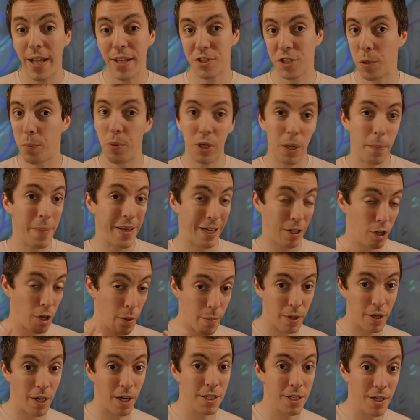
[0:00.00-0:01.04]
So put a big
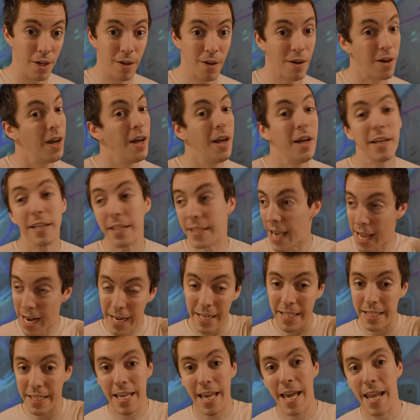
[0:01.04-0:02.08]
equipment on here, get in
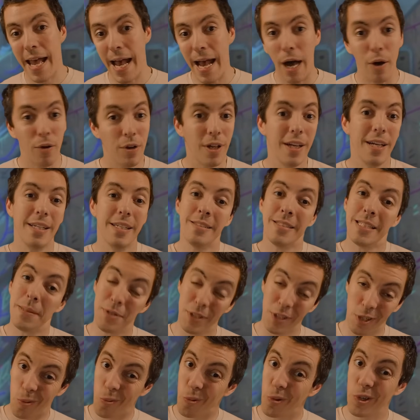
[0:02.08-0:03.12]
and get out. Seems
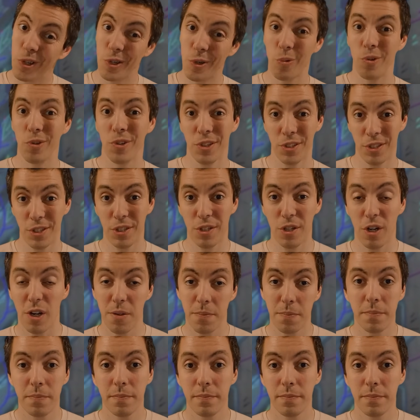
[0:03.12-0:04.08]
like a really, really good card.